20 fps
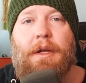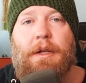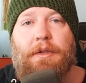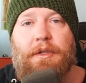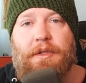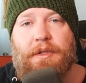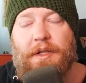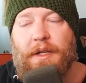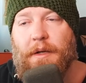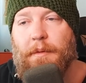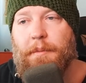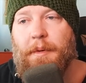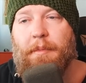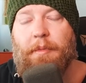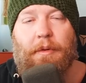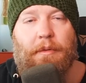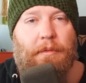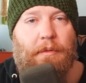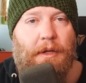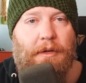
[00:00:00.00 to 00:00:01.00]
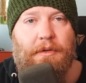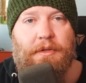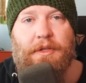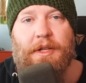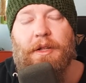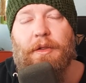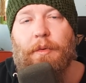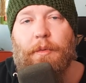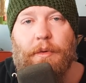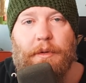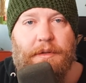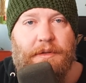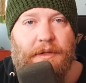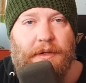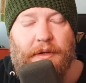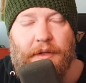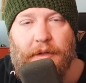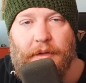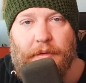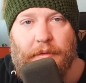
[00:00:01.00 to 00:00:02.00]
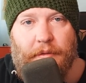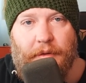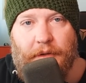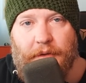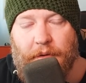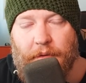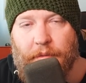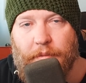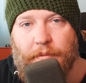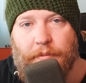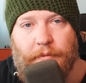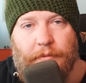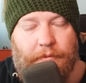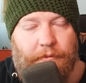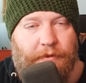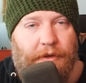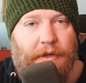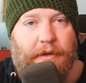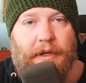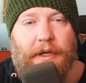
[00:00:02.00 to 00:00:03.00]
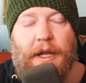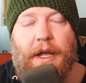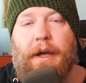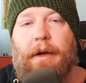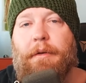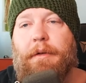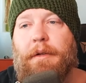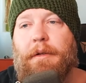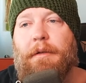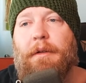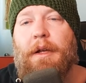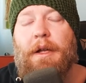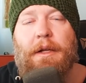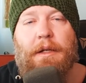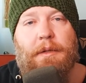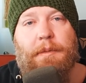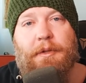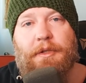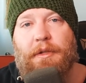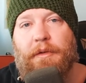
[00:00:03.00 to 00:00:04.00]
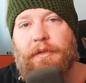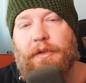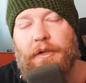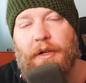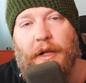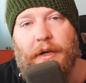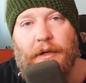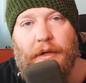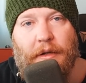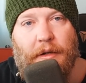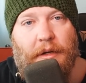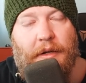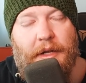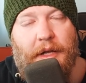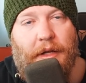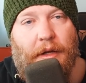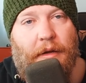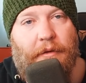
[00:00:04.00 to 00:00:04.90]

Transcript: just to help people understand the words that they're figuring out, and especially if you're not an